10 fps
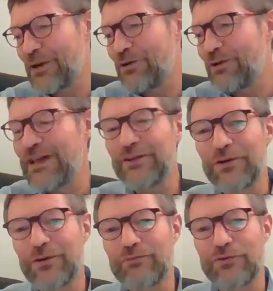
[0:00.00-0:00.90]
a
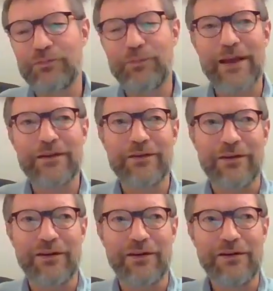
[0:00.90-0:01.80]
leader who spends
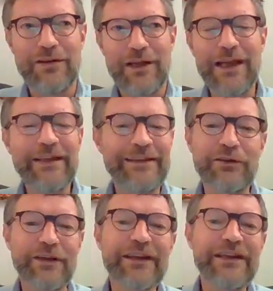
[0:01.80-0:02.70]

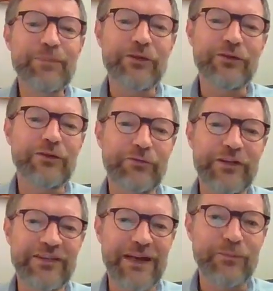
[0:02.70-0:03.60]
80 or 90% of
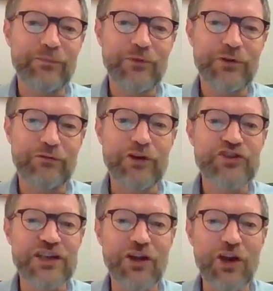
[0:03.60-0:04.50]
his time
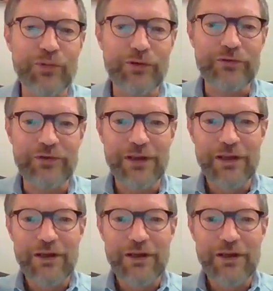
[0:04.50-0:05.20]
crunching numbers,